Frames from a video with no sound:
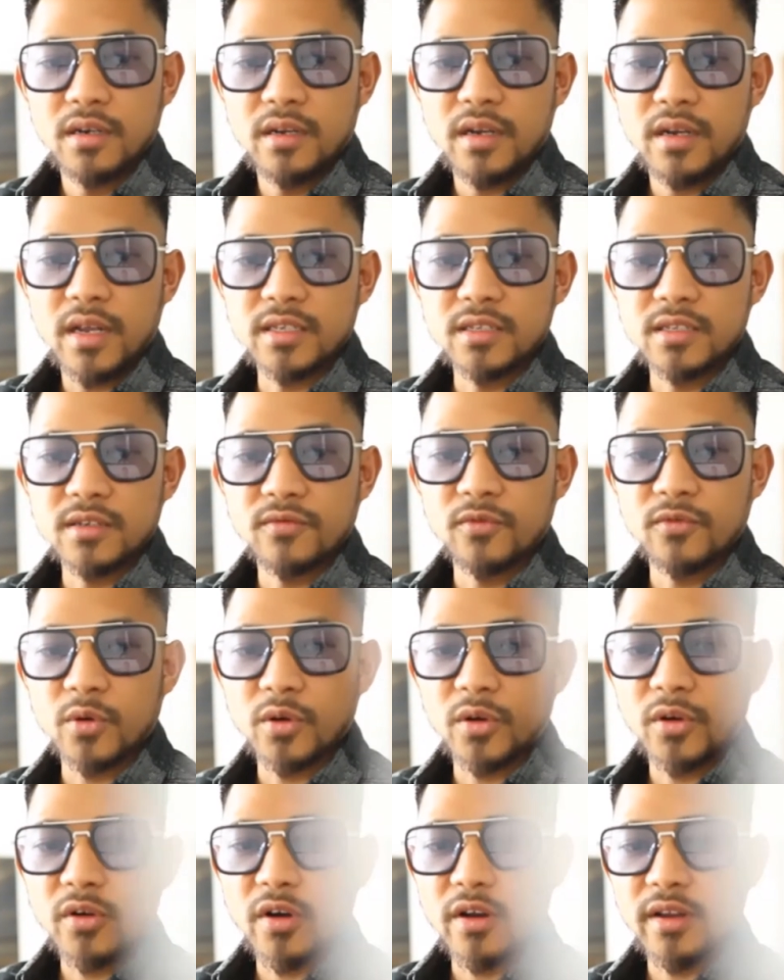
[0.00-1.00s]
as a
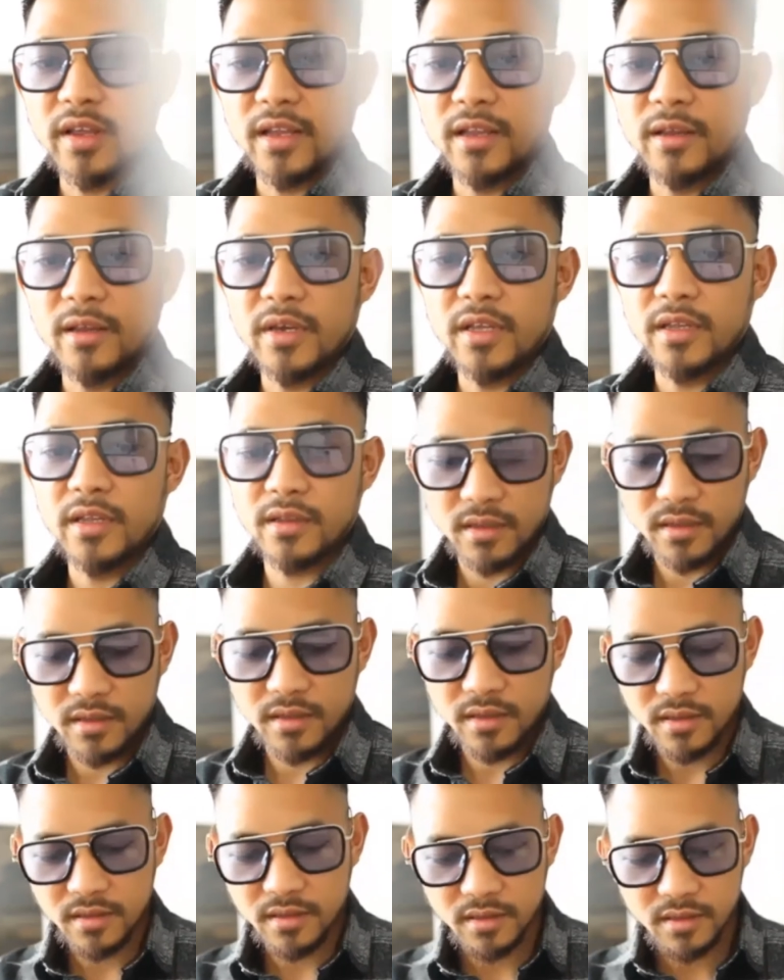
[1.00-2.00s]
foreground element.
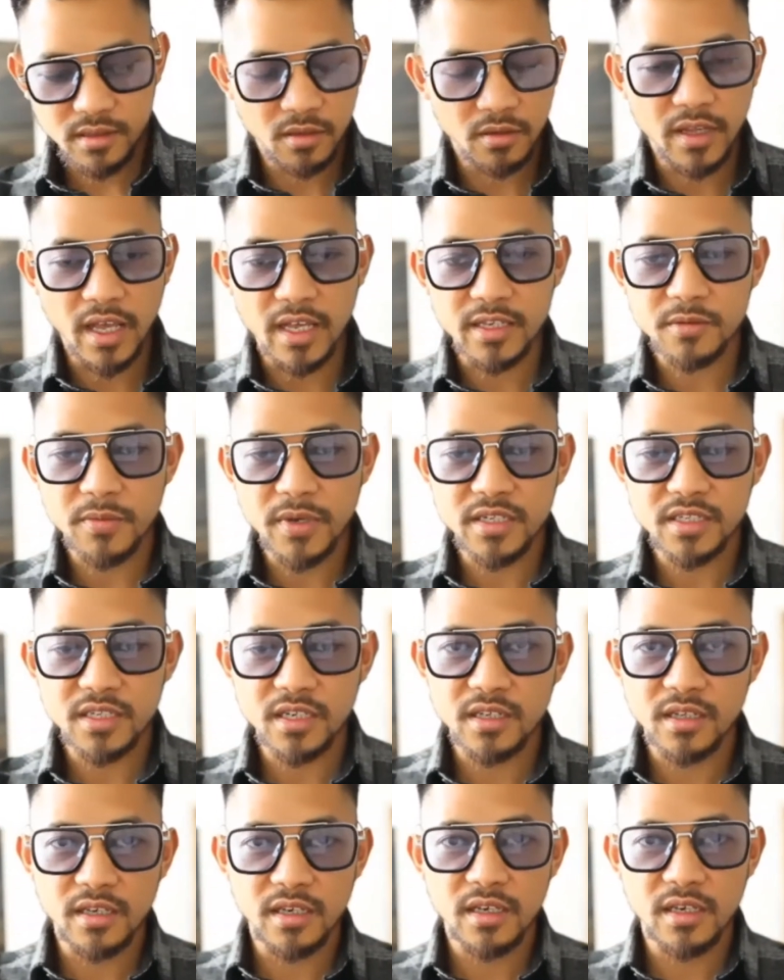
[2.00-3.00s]
So that's
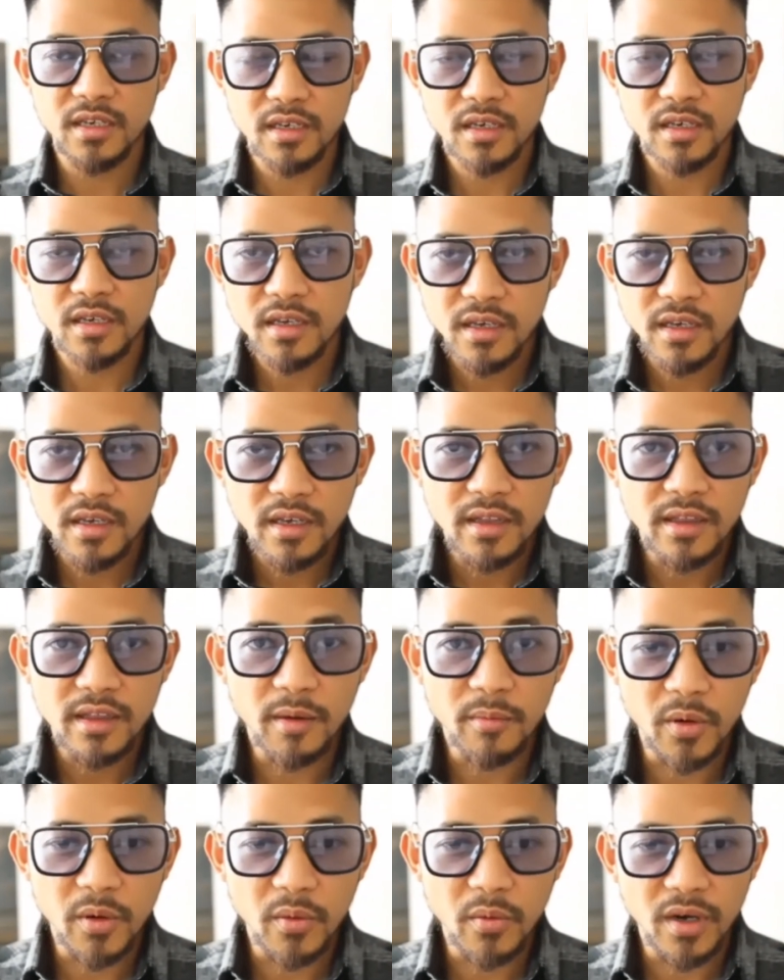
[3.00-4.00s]
basically
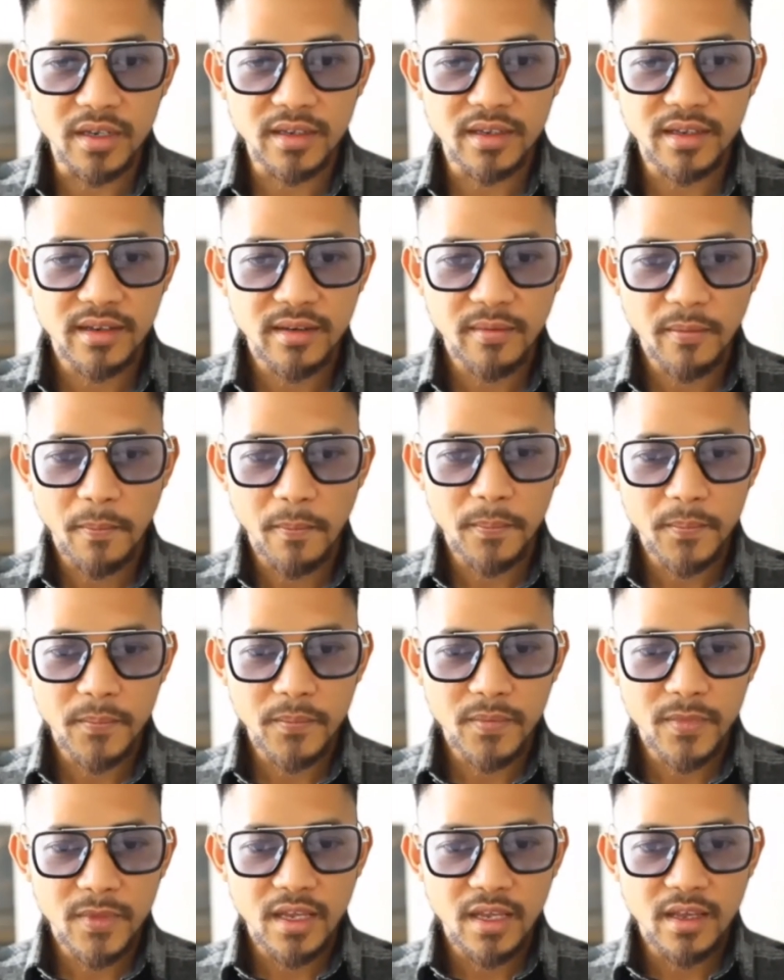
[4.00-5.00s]
number 1.
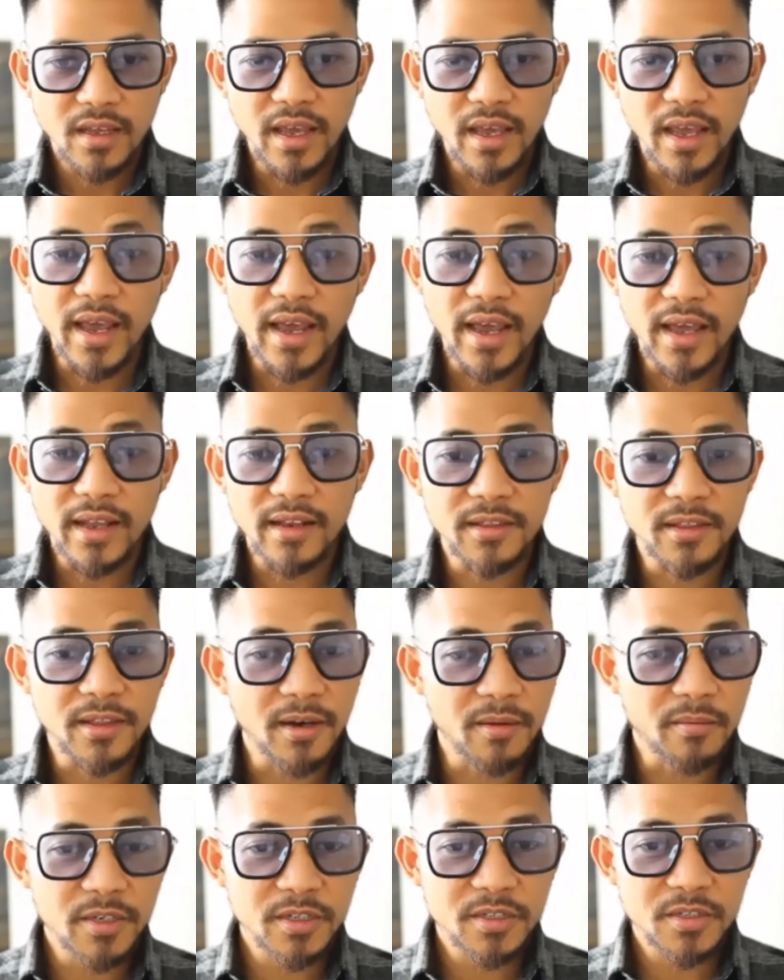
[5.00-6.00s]
And
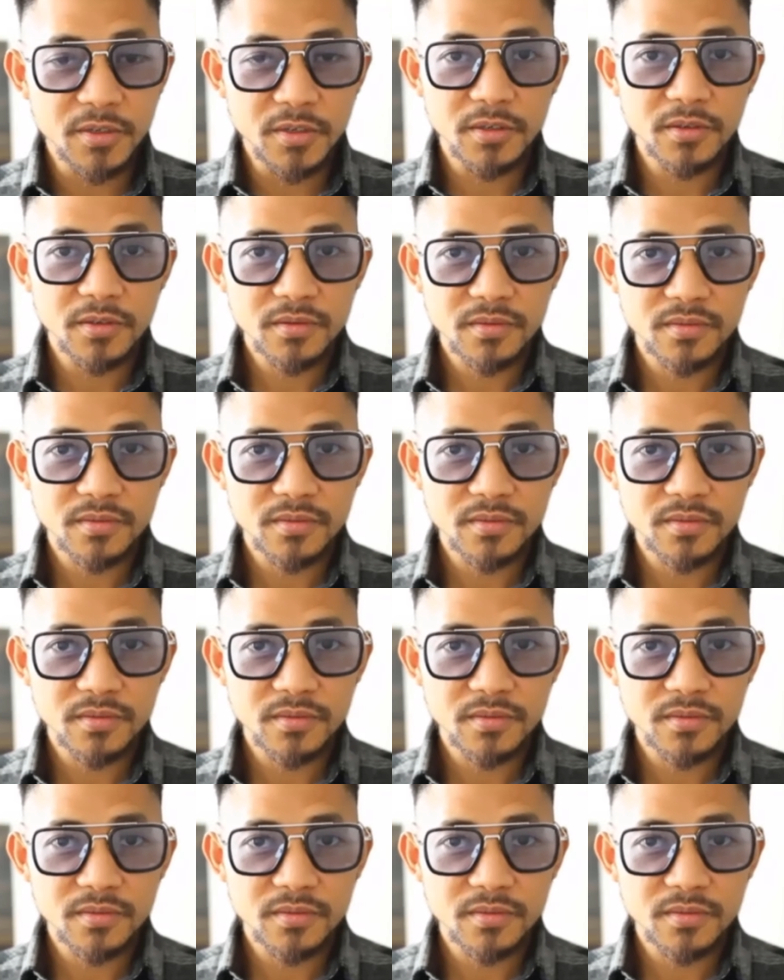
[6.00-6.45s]
number 2,